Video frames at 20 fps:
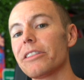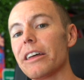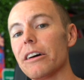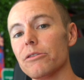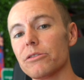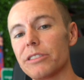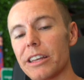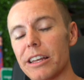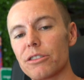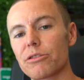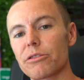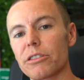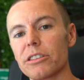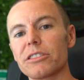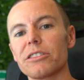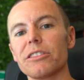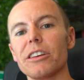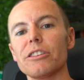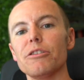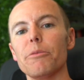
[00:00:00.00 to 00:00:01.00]
those
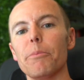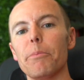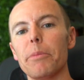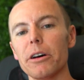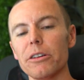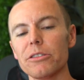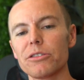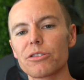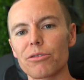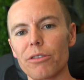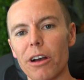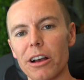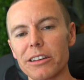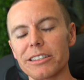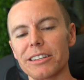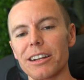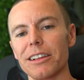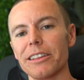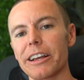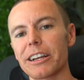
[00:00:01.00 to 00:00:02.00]
interests so that you build
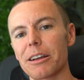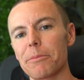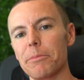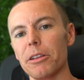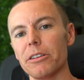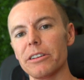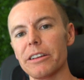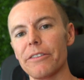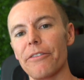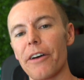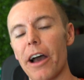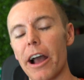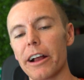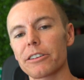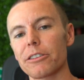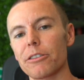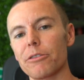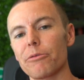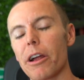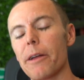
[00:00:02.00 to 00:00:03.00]
trust and a likability
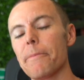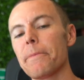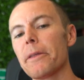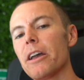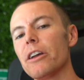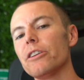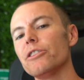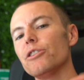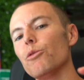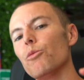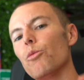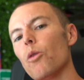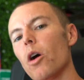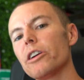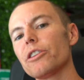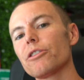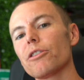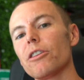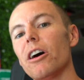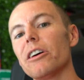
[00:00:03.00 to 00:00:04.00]
factor, right? You
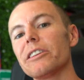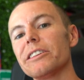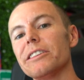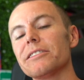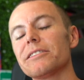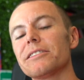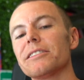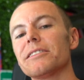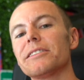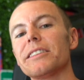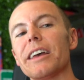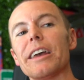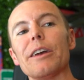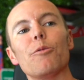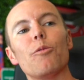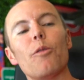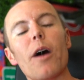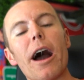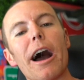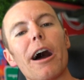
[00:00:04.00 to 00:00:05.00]
want your audience to say,
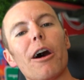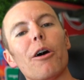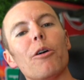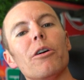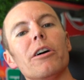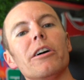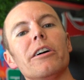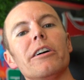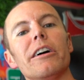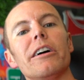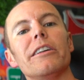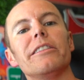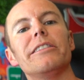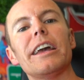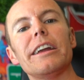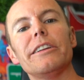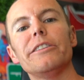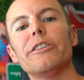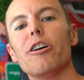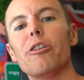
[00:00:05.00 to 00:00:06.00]
wow,
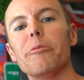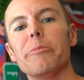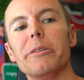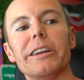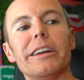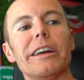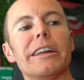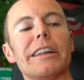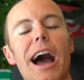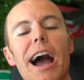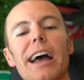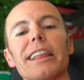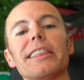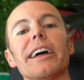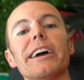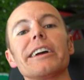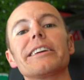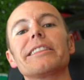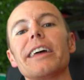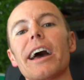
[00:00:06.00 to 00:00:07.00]
they know me and I
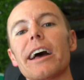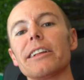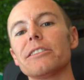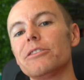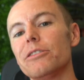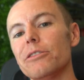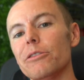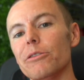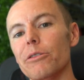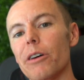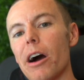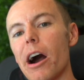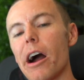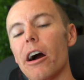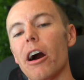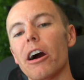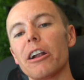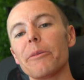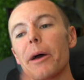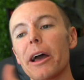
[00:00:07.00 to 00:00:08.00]
like that too.
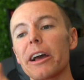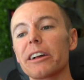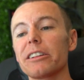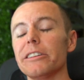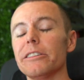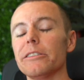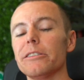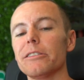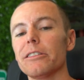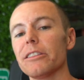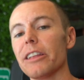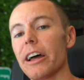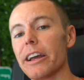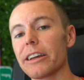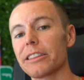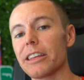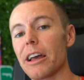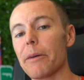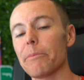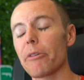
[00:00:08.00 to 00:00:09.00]
I automatically
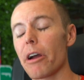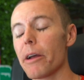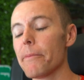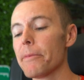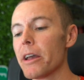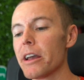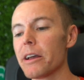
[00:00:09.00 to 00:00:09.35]
like them, right?